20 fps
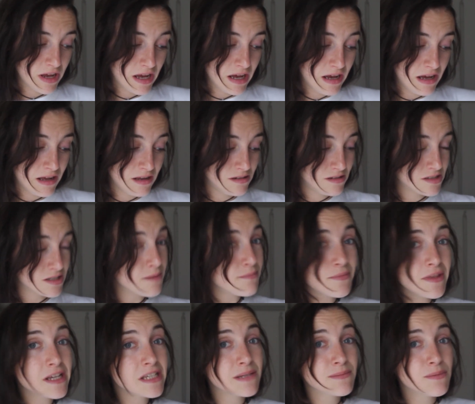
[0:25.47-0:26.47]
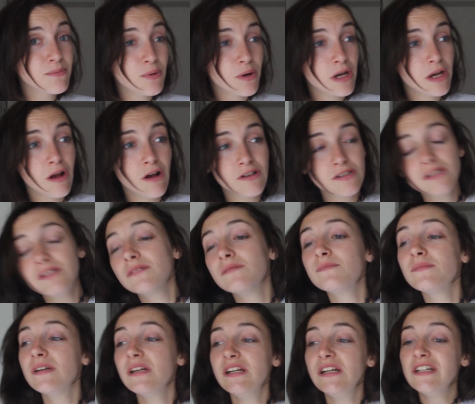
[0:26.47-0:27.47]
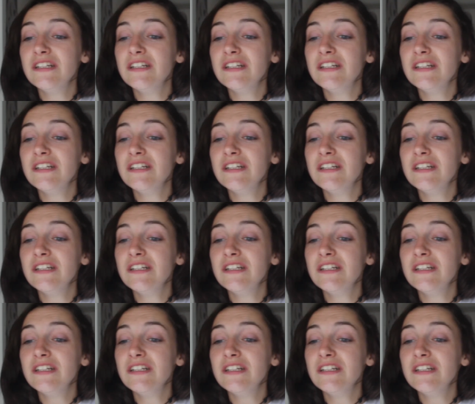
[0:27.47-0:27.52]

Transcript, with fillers: and some things have been pretty awesome,